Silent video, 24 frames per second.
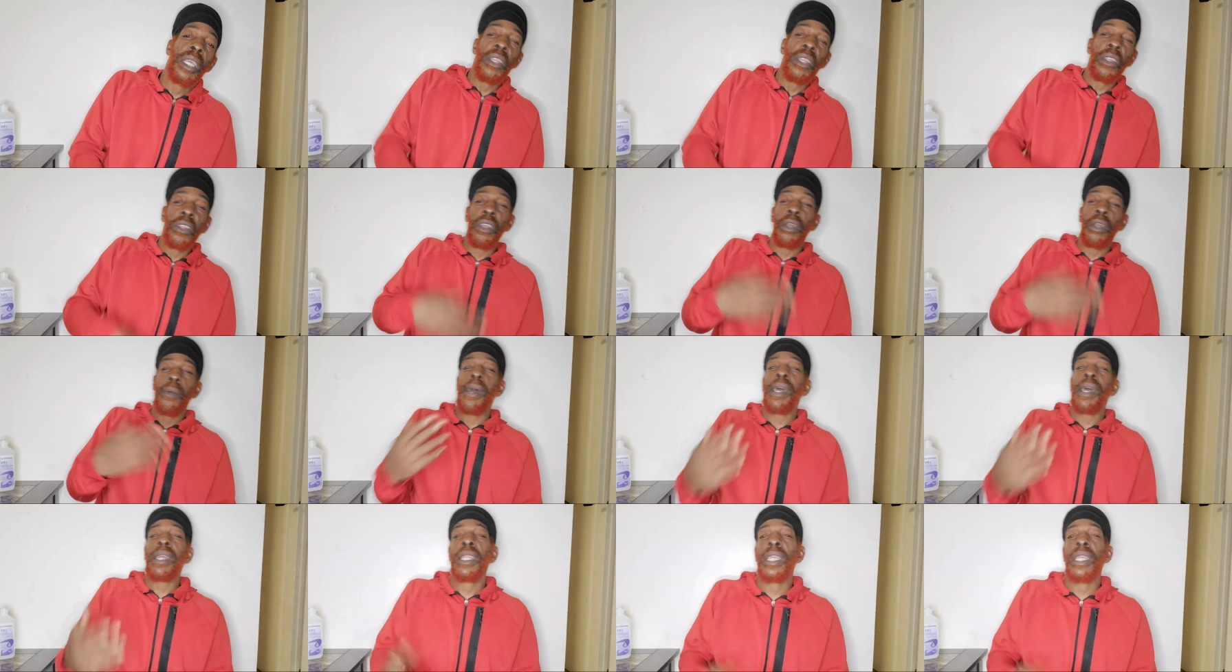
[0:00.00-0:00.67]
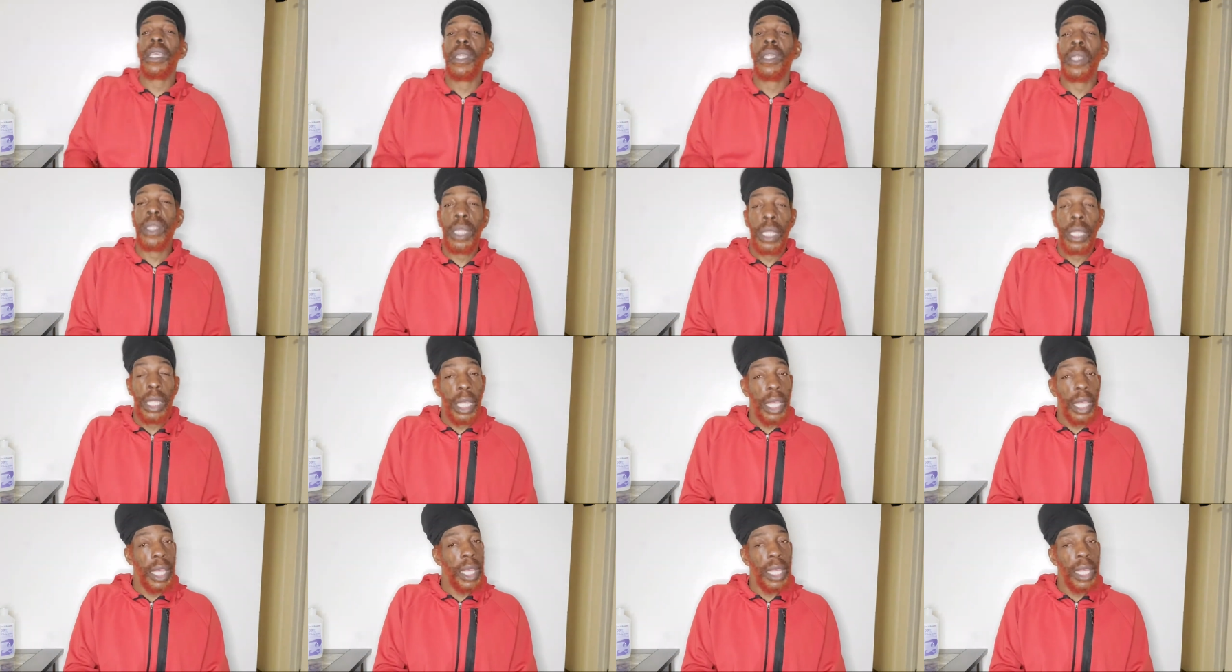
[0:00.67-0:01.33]
talk about this.
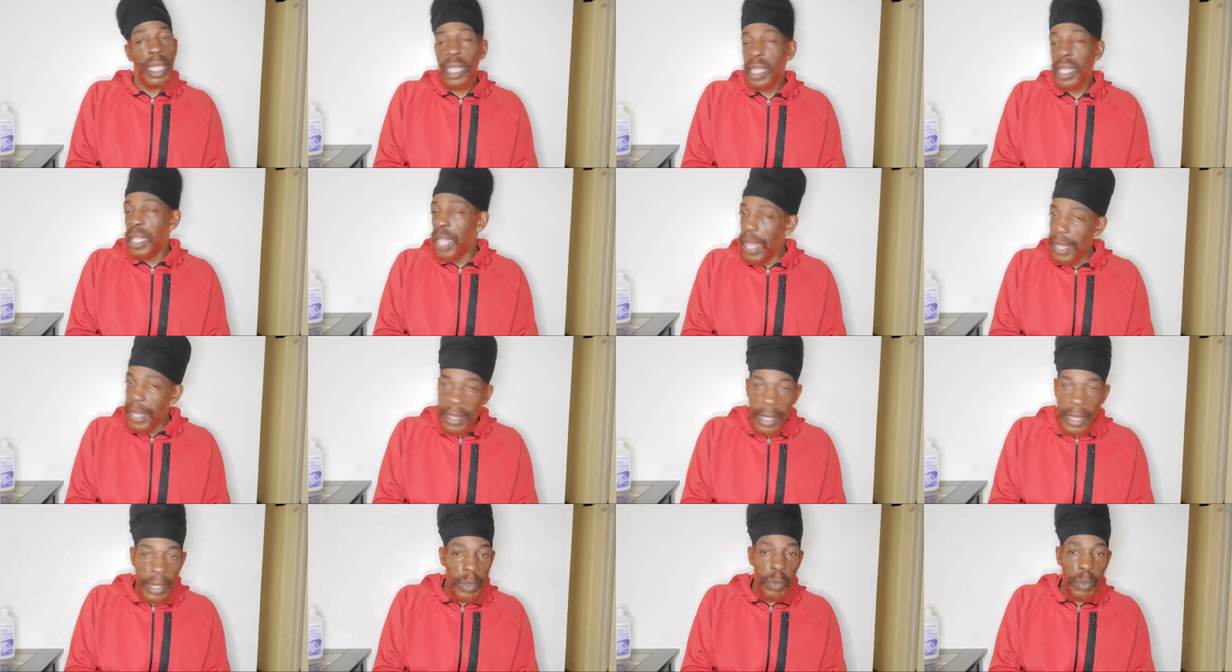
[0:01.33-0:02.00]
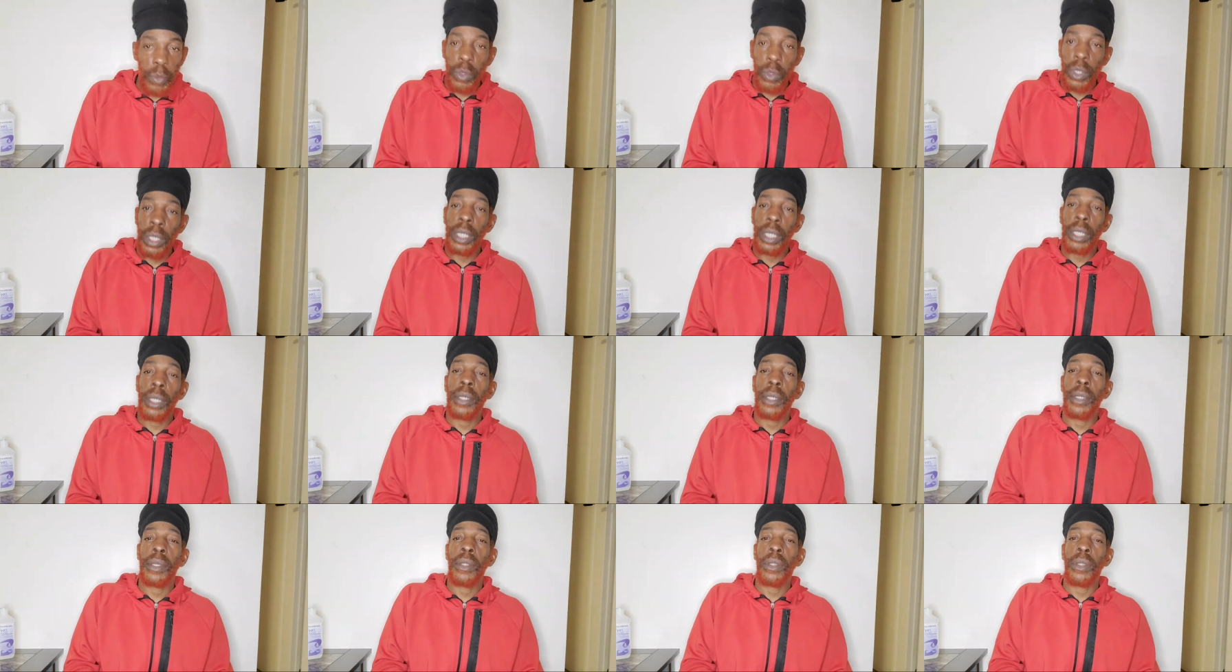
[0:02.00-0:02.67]
That doesn't work.
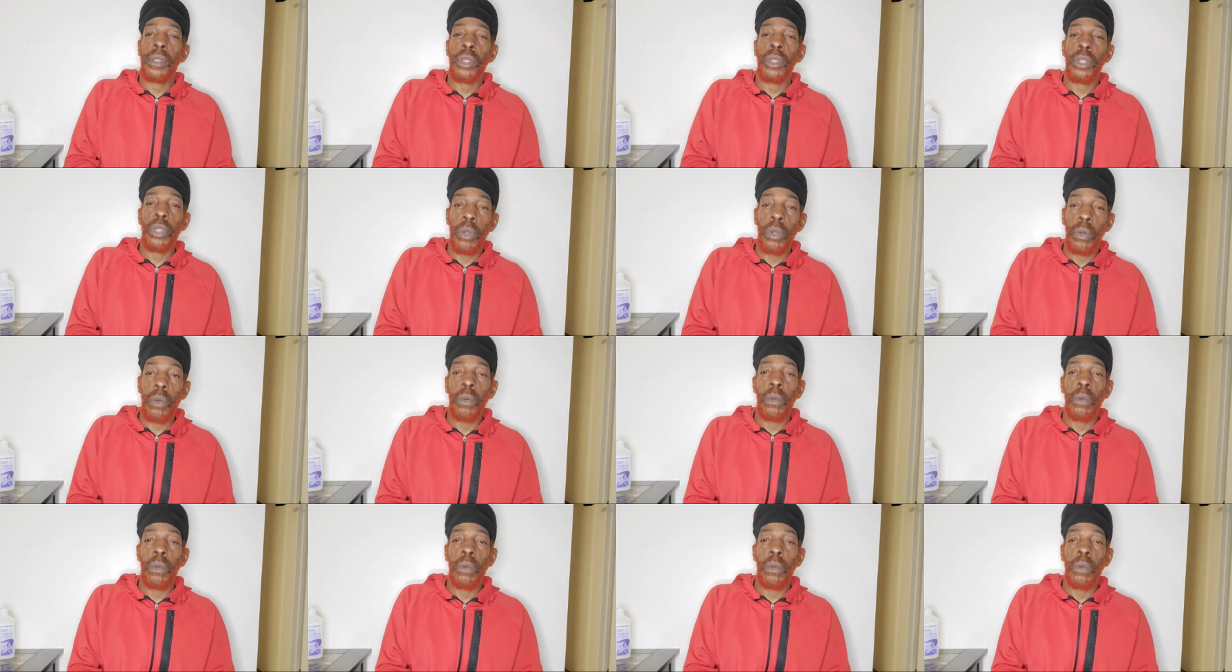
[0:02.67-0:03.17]
No.